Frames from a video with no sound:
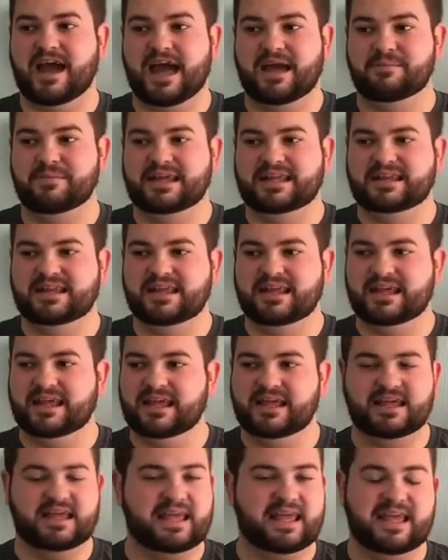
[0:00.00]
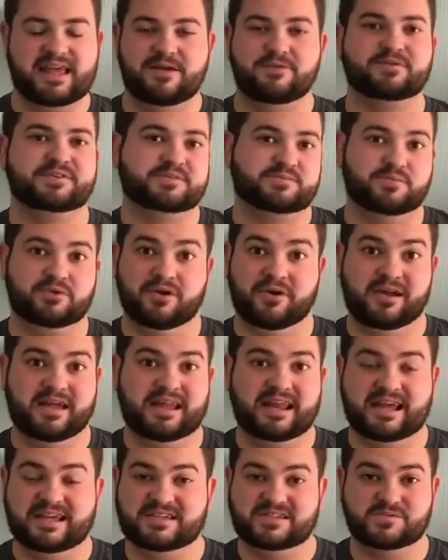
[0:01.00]
I mean, he was
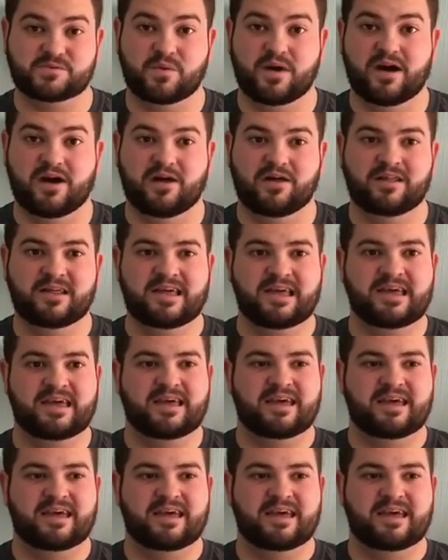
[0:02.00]
brilliant as well.